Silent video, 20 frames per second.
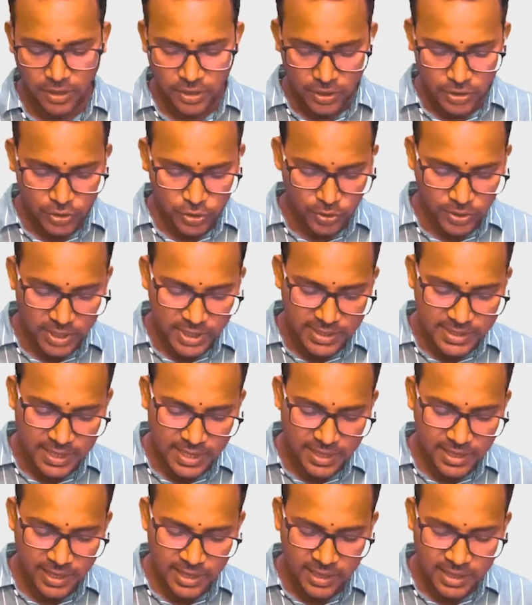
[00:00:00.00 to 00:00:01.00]
So these are
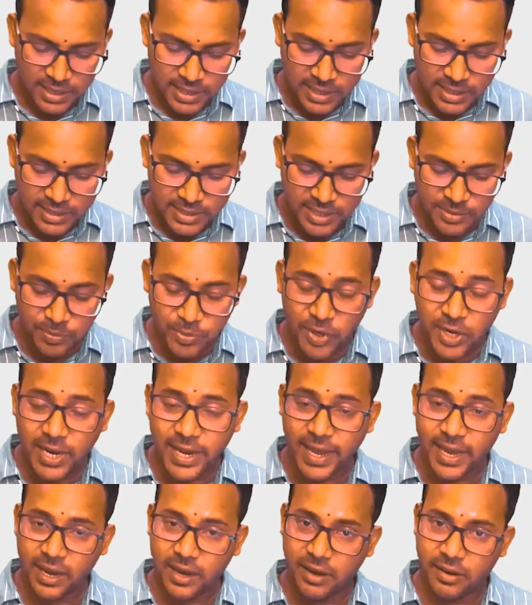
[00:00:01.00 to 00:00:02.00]
the simple
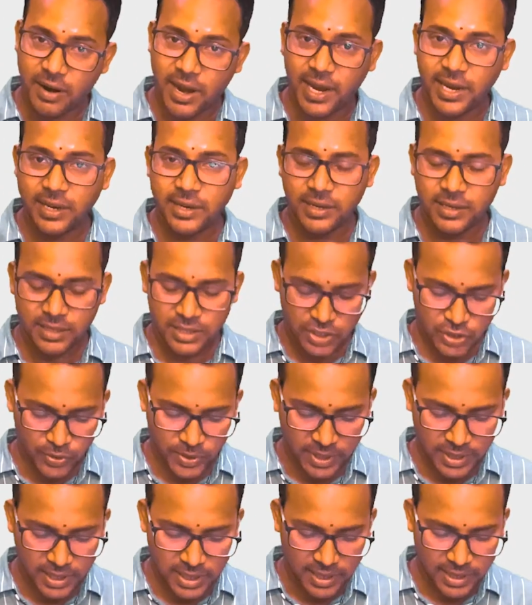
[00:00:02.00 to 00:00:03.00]
eccrine
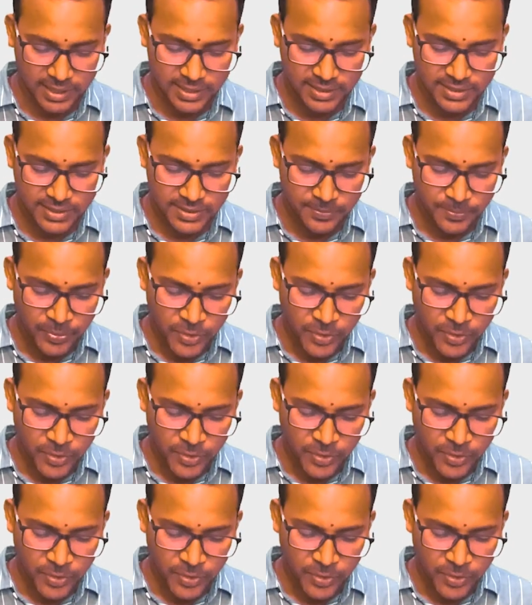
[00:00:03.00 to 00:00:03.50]
sweat glands.